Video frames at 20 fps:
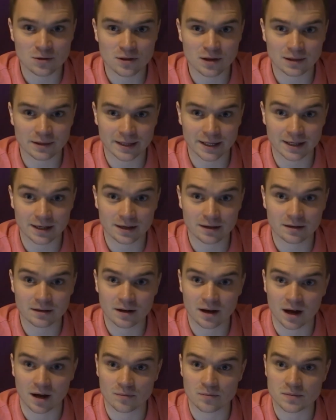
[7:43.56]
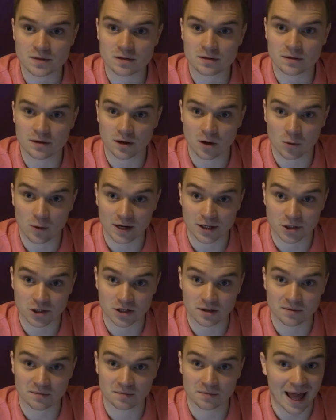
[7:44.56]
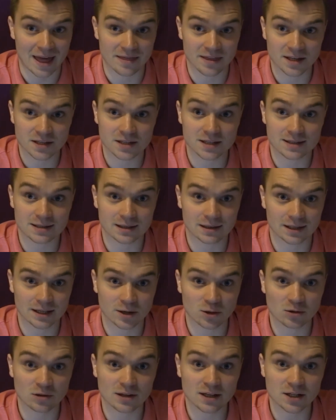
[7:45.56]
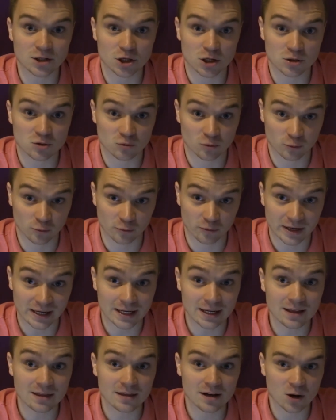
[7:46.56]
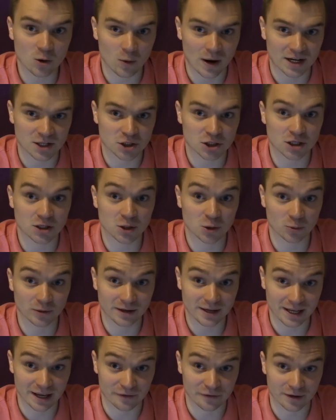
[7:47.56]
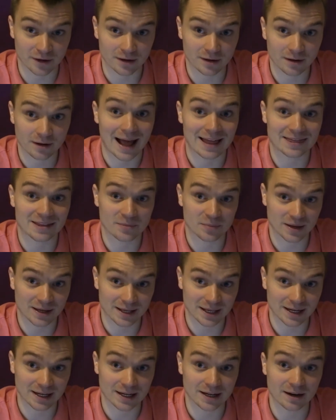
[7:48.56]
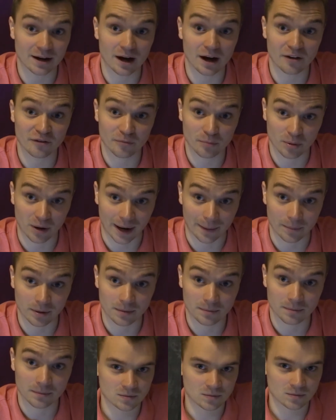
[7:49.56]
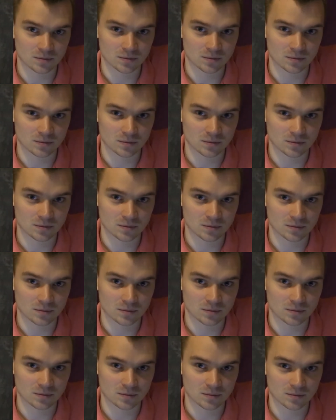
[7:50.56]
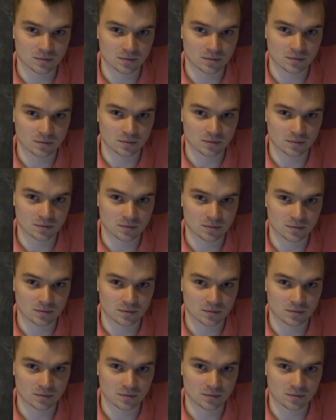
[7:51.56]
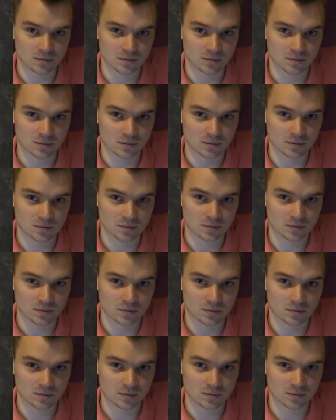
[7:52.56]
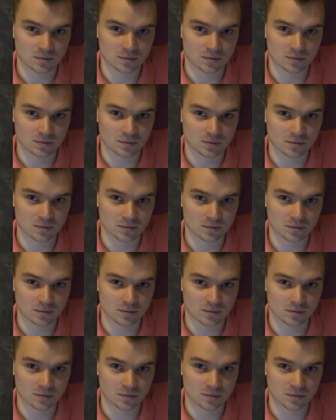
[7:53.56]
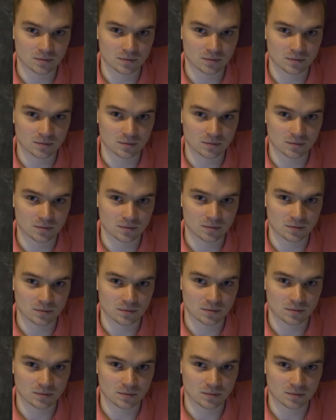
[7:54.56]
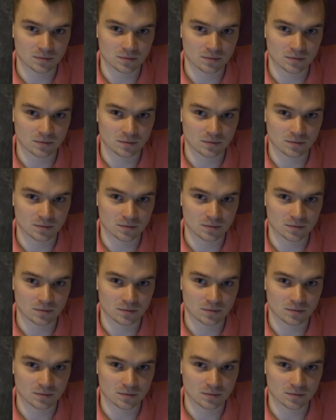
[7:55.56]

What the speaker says: the lead-in comes the question, and this is literally just reading the question you were given at the beginning of prep. Will Saudi Arabia's blockade of Qatar end in 2019?